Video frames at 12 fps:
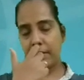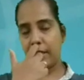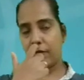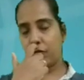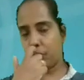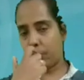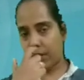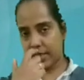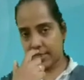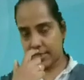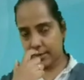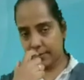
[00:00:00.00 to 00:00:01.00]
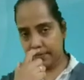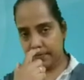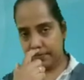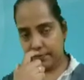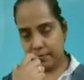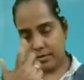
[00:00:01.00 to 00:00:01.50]
me give you a question.
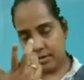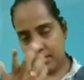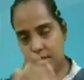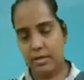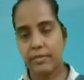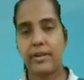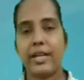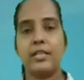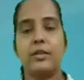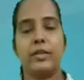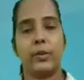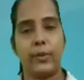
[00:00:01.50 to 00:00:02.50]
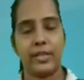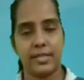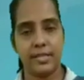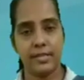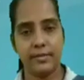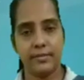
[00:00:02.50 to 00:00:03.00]
Write down the
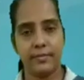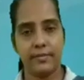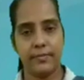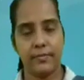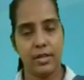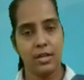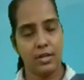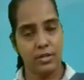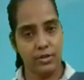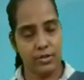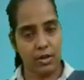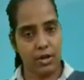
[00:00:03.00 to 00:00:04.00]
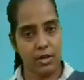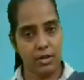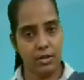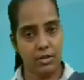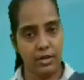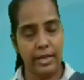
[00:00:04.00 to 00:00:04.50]
question.
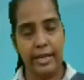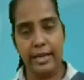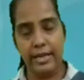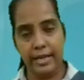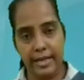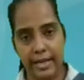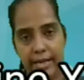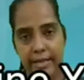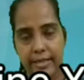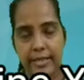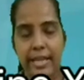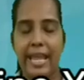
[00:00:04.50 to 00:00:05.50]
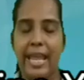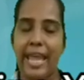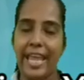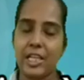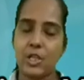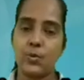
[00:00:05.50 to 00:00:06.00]
Draw a line
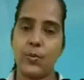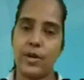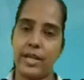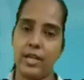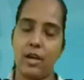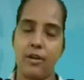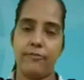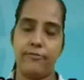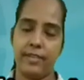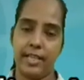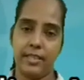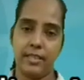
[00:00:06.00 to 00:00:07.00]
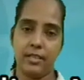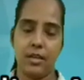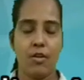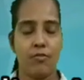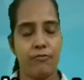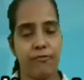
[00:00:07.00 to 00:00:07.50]
XY of length
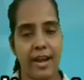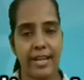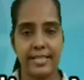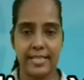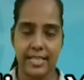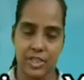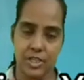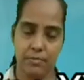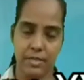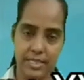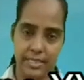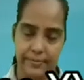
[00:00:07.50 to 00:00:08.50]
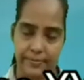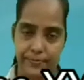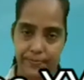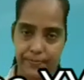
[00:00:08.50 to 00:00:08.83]
5 cm.